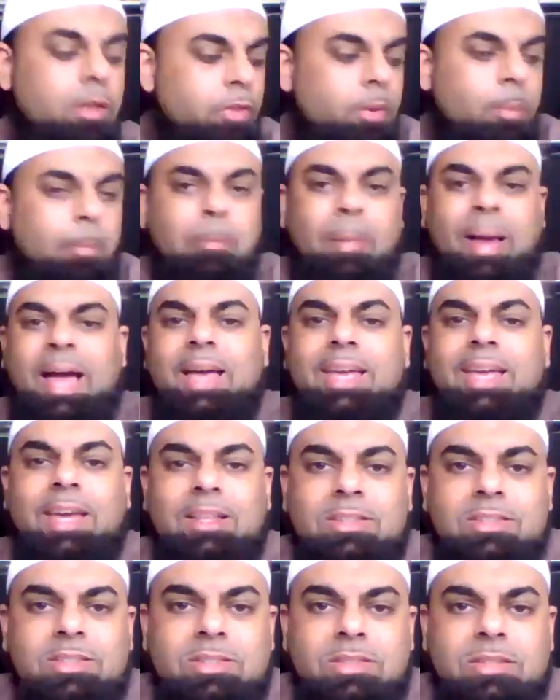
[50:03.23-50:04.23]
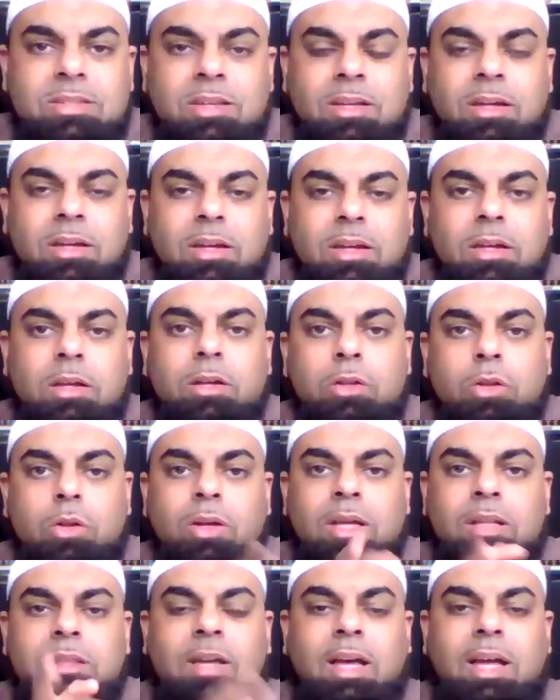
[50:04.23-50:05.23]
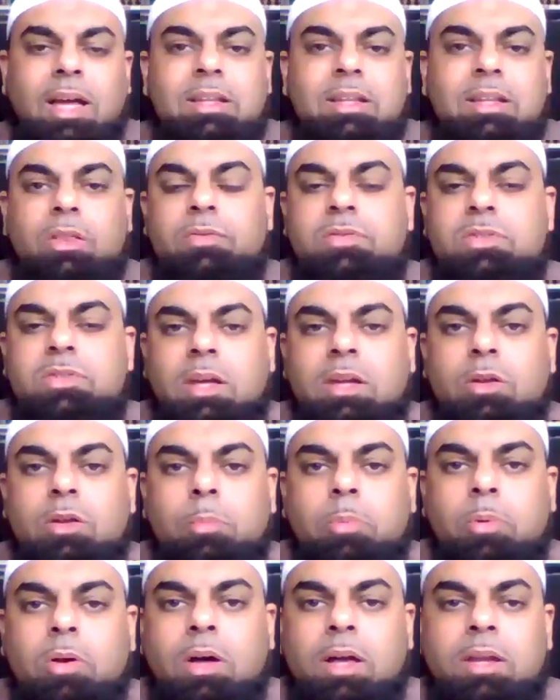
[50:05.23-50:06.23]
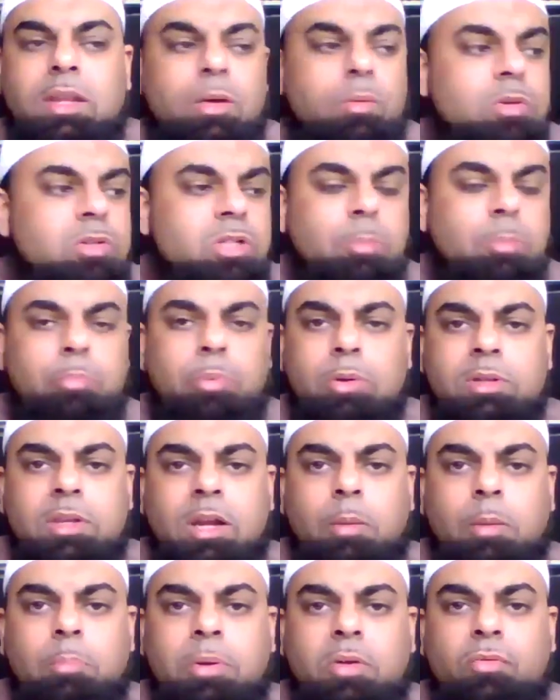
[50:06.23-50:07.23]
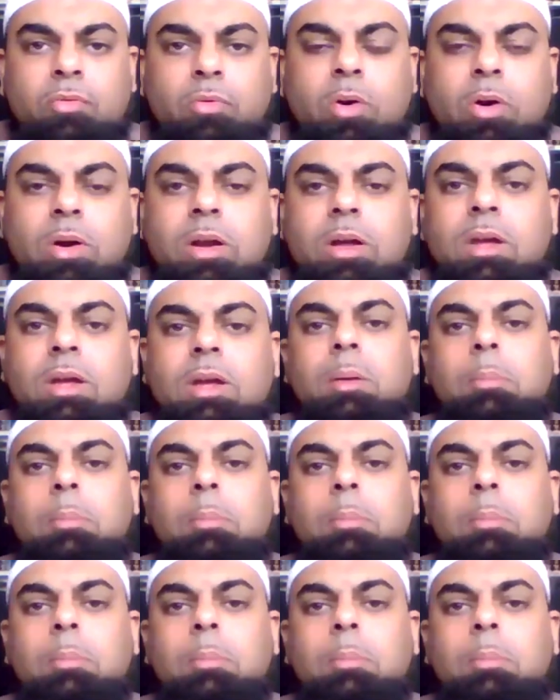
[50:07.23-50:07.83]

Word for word: The maggots, Look at the hadith of Sahih al-Bukhari. I wish I pulled it up before.